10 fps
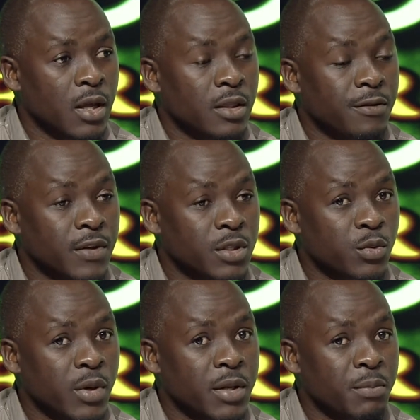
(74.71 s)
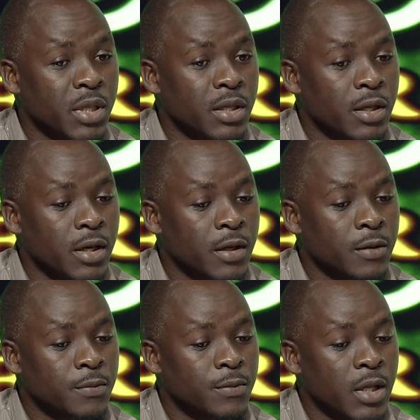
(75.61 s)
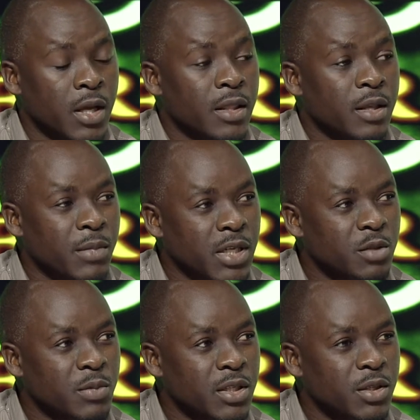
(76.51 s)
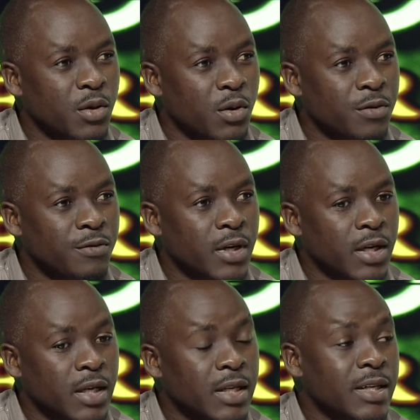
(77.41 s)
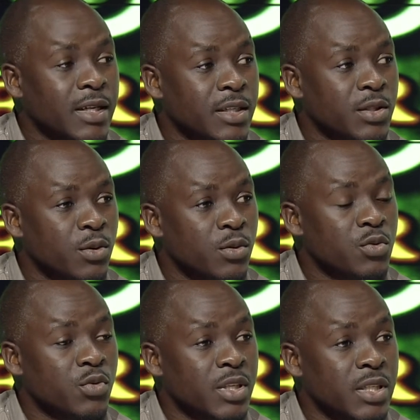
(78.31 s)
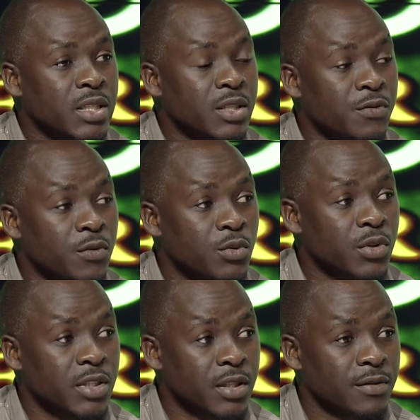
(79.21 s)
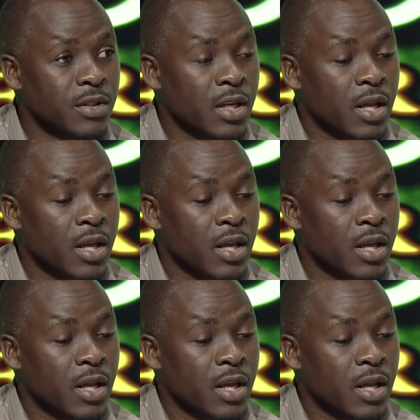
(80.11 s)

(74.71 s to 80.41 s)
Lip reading: The first one being the management of national strategic food reserves.